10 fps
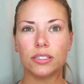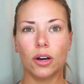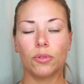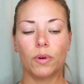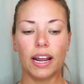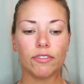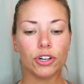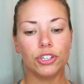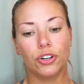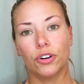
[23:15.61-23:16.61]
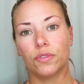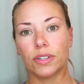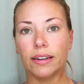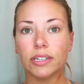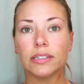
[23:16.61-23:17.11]
So whatever your
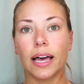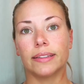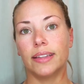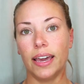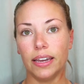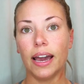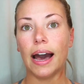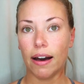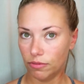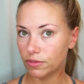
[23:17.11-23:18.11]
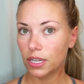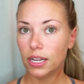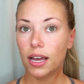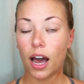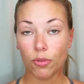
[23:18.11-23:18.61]
flavor, like they have
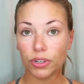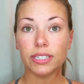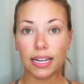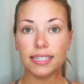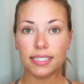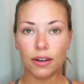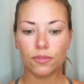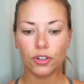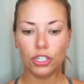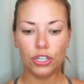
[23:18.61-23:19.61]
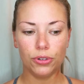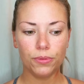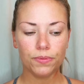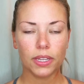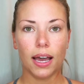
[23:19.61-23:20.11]
a really nice scent for you.